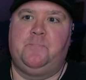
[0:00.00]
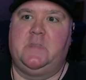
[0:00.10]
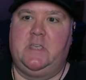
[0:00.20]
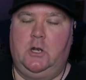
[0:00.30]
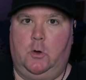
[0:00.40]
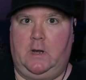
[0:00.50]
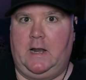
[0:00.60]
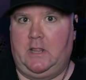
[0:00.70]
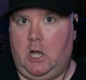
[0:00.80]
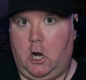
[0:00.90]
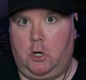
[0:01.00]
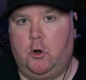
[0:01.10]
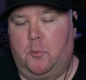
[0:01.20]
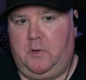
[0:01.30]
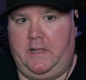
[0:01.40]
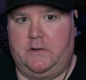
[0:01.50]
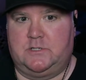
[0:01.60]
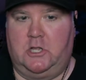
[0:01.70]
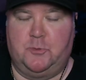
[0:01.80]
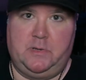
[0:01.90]
a lot of the hardcore players
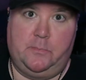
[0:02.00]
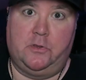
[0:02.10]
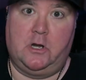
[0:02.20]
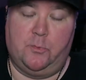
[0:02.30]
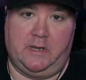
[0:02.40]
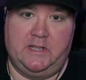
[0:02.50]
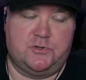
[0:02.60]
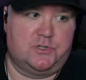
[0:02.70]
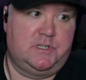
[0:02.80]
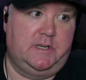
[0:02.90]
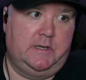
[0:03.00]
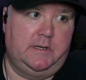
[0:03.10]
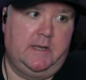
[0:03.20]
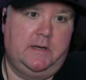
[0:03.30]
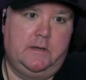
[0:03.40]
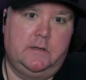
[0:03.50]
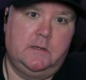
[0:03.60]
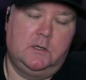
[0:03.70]
and other people that are really interested in